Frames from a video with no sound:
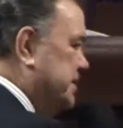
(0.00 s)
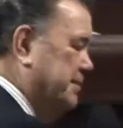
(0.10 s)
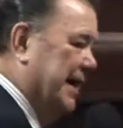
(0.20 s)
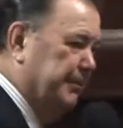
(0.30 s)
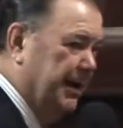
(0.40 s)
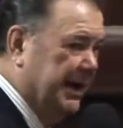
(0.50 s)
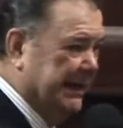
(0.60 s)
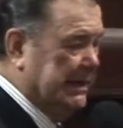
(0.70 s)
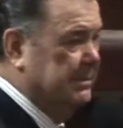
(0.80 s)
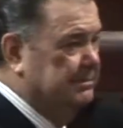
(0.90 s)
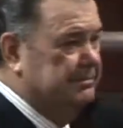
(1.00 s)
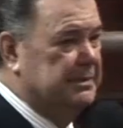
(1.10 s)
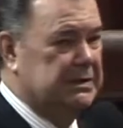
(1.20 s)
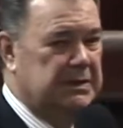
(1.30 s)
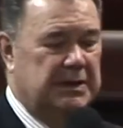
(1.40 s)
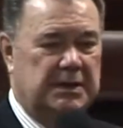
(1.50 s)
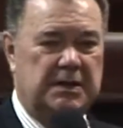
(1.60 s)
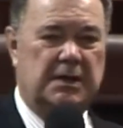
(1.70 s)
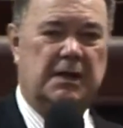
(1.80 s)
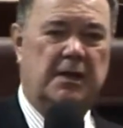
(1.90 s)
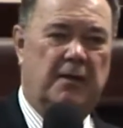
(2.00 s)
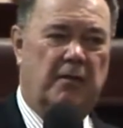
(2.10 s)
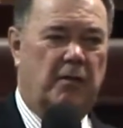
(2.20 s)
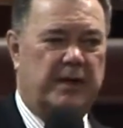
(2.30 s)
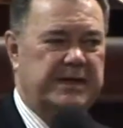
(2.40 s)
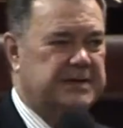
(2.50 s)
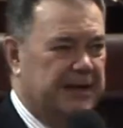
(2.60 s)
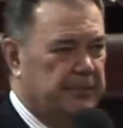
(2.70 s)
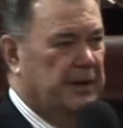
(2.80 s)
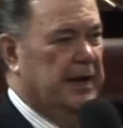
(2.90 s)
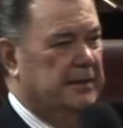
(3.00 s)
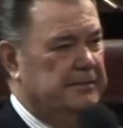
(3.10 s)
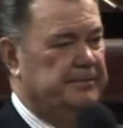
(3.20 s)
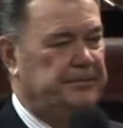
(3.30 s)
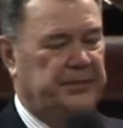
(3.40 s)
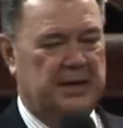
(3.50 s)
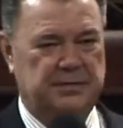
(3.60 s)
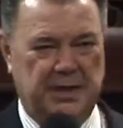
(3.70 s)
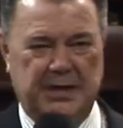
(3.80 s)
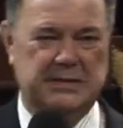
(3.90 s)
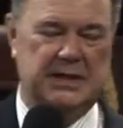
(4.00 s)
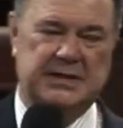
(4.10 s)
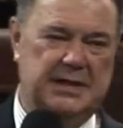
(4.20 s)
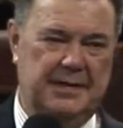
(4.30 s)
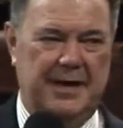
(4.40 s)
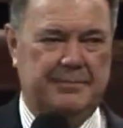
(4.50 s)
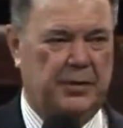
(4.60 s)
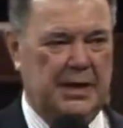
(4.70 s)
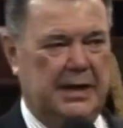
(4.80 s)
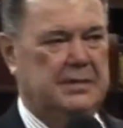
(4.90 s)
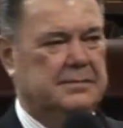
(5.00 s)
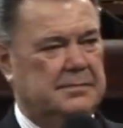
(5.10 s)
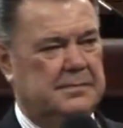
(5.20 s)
is my body. Well, what is that bread? John 6 said that bread